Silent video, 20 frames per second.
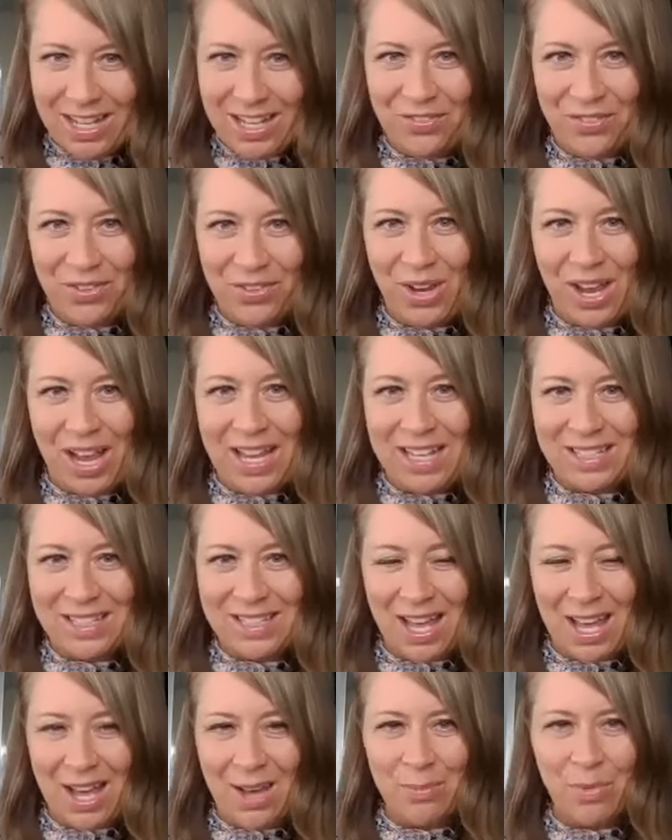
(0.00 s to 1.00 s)
If you guys
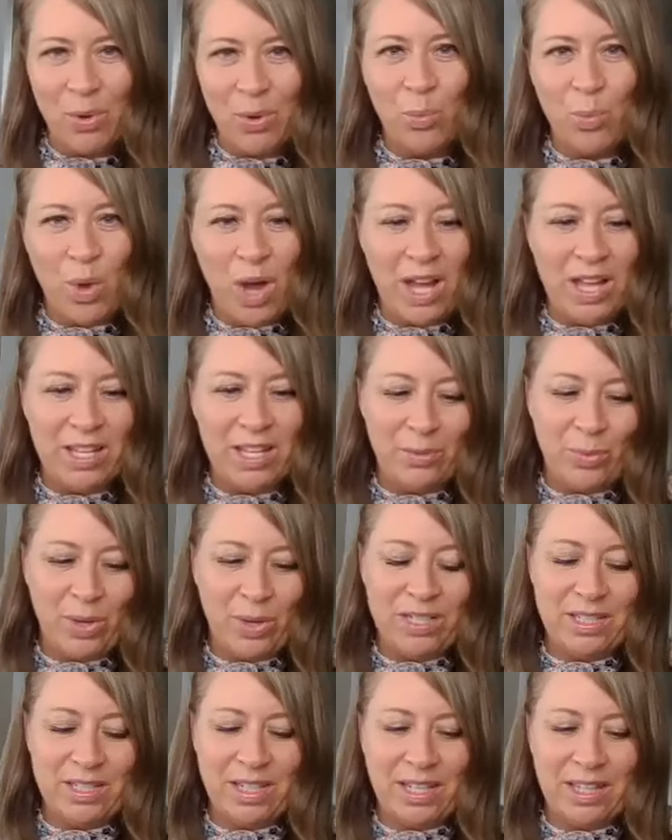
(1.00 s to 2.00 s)

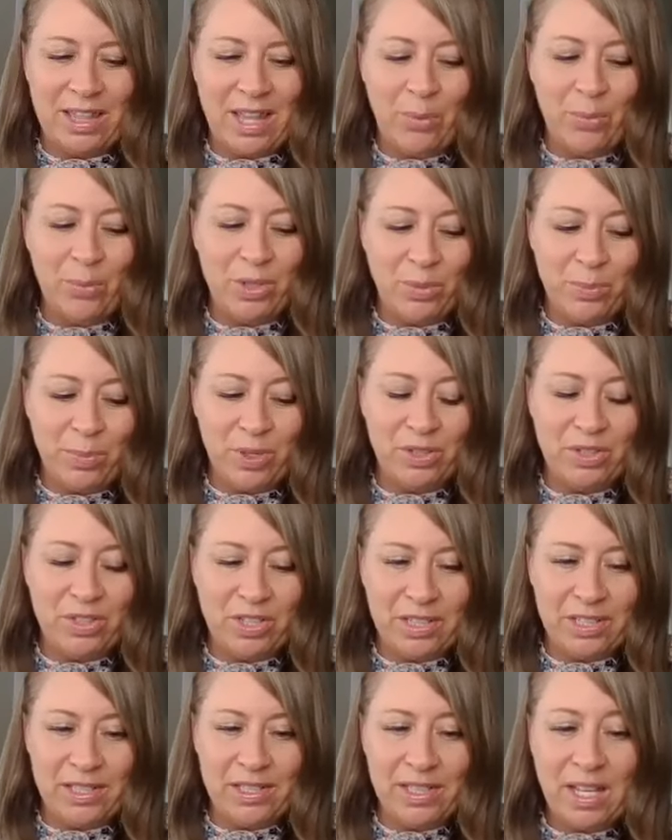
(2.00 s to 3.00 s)
want to get that, when you
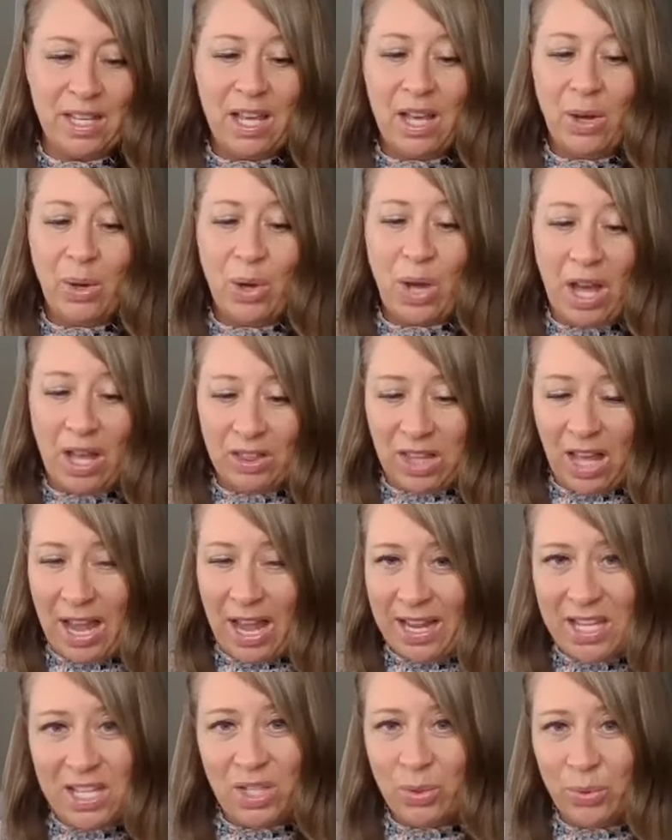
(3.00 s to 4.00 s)
purchase a
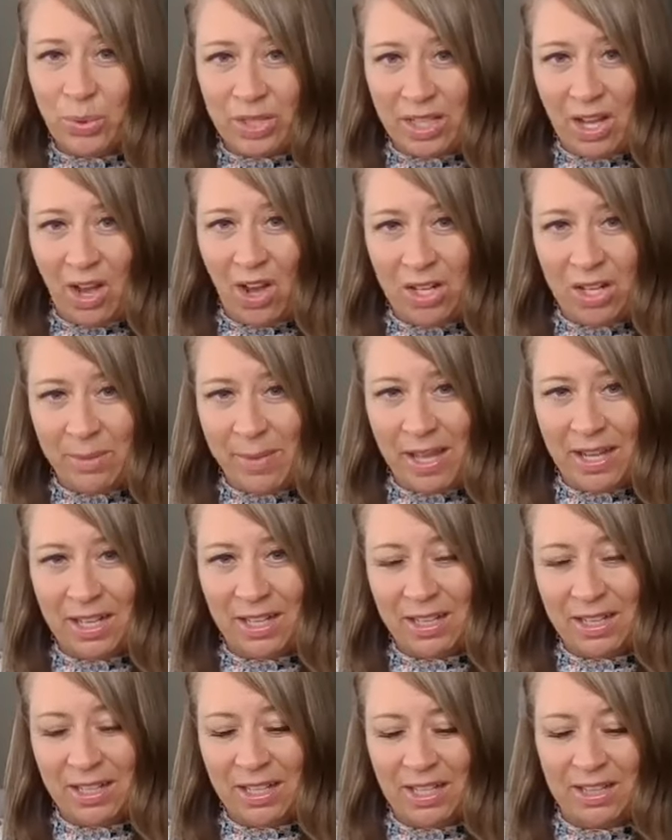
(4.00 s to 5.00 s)
light, you will
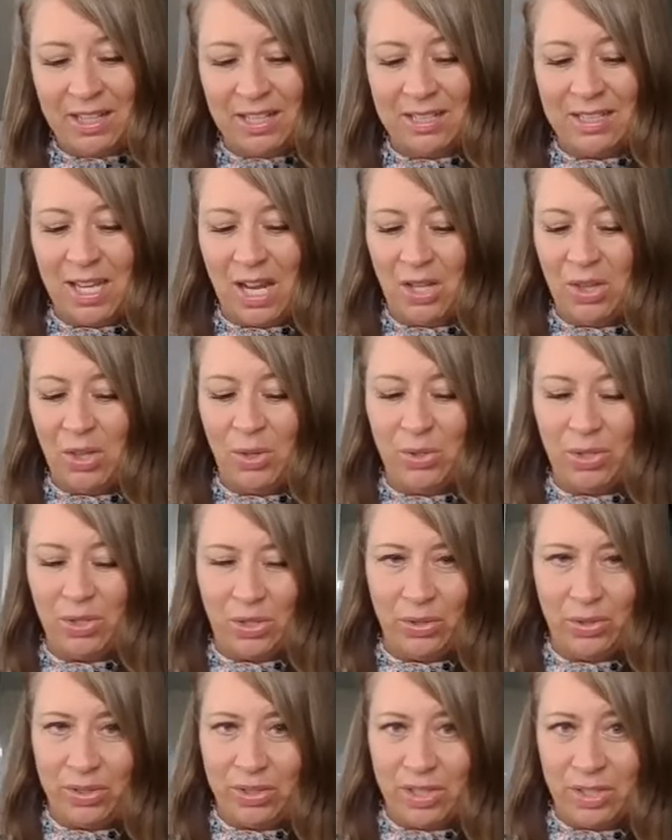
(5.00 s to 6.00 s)
automatically get this download, or
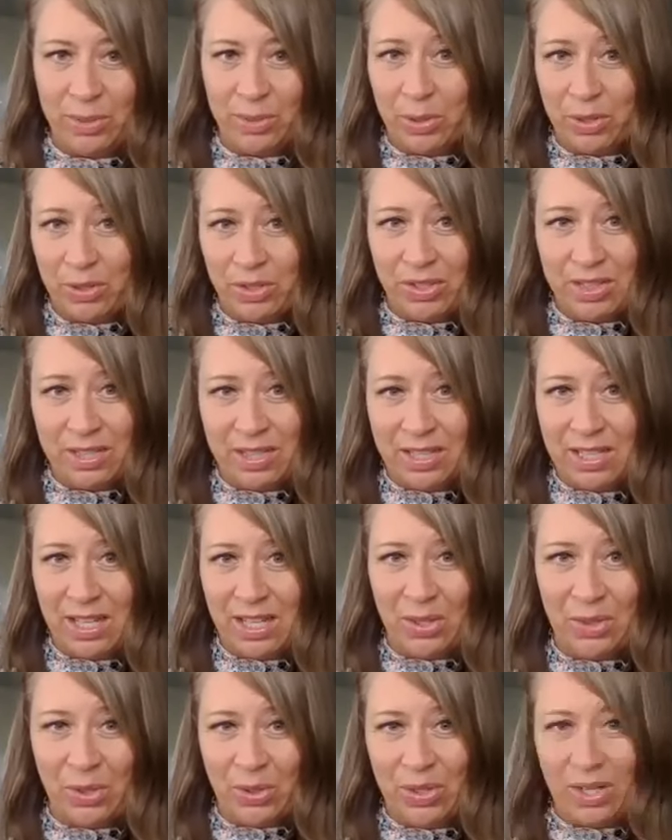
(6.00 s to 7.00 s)
you can just purchase the
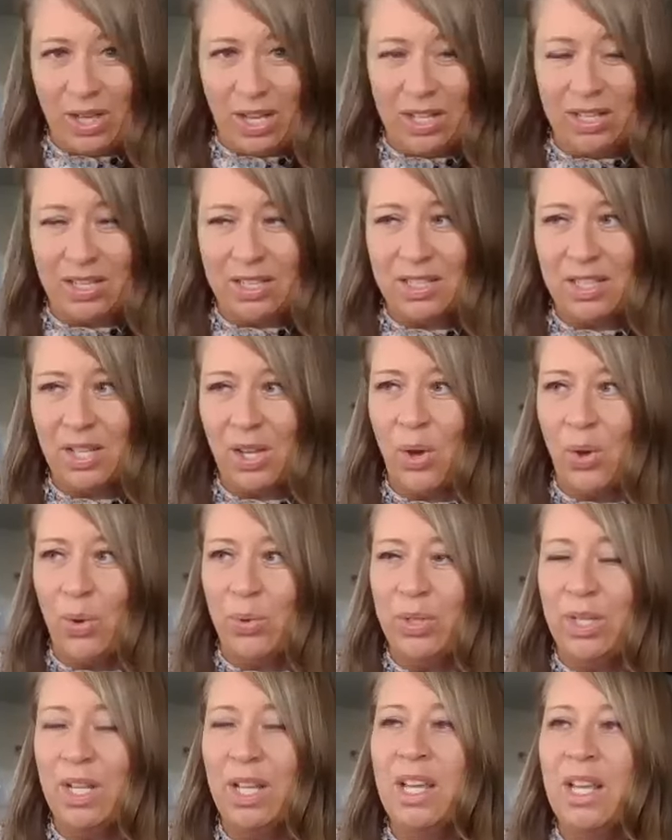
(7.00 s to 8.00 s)
download on its
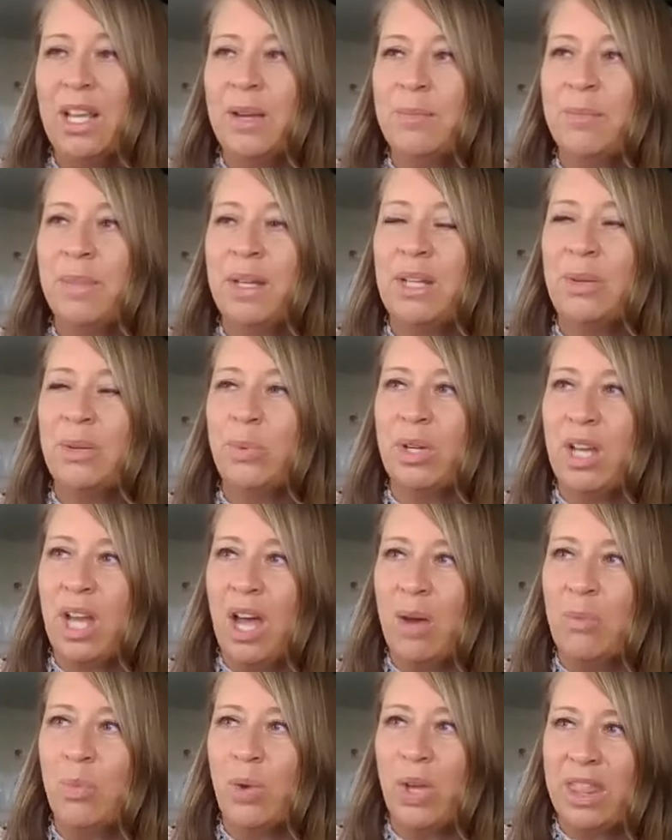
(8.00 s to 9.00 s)
own, but it will
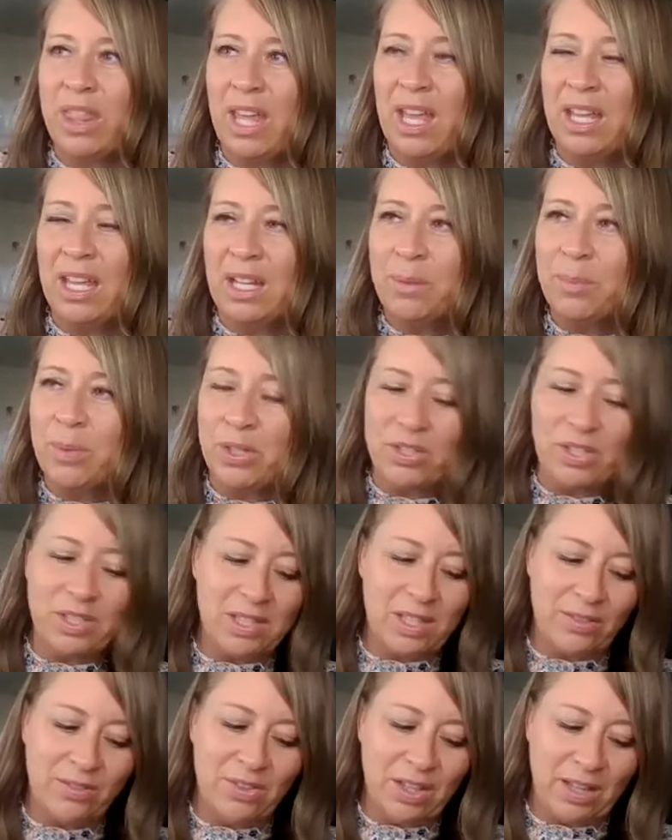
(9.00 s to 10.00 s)
come with any
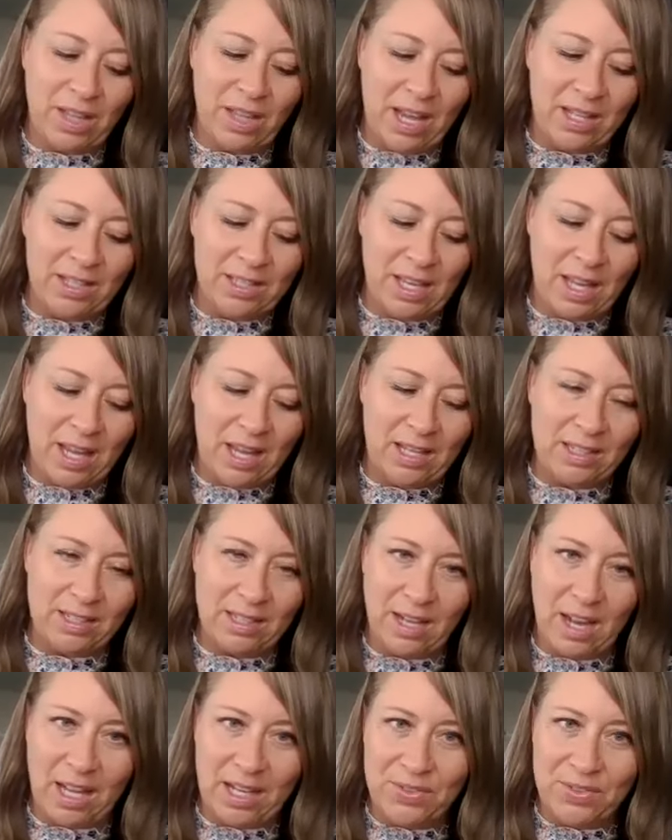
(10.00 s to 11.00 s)
purchase of the lights
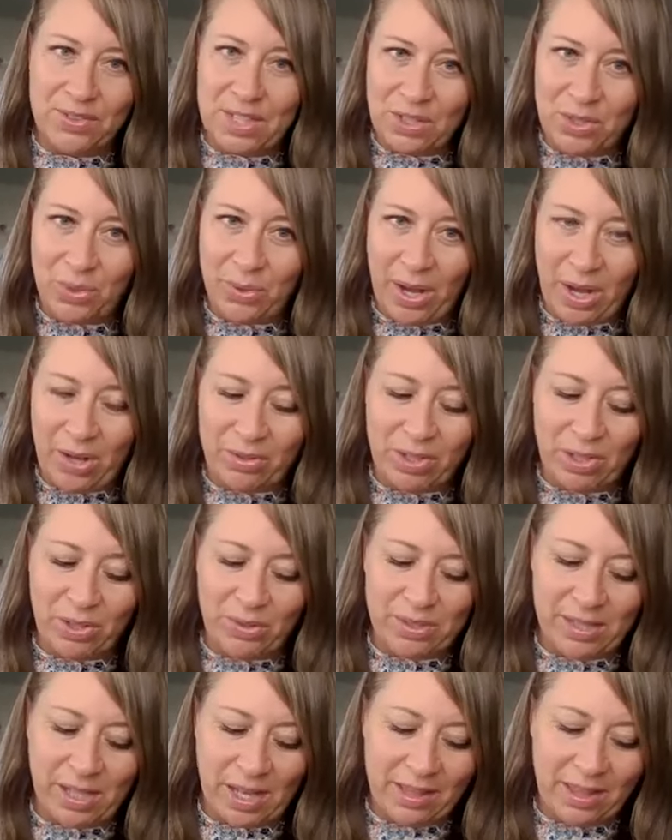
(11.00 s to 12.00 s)
and kind of teach you how to
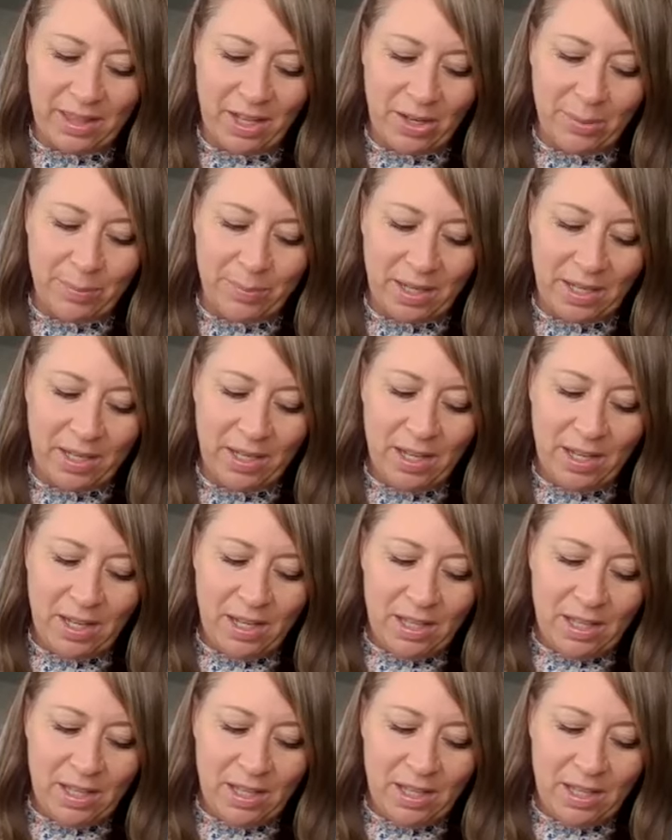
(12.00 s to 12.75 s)
use light therapy.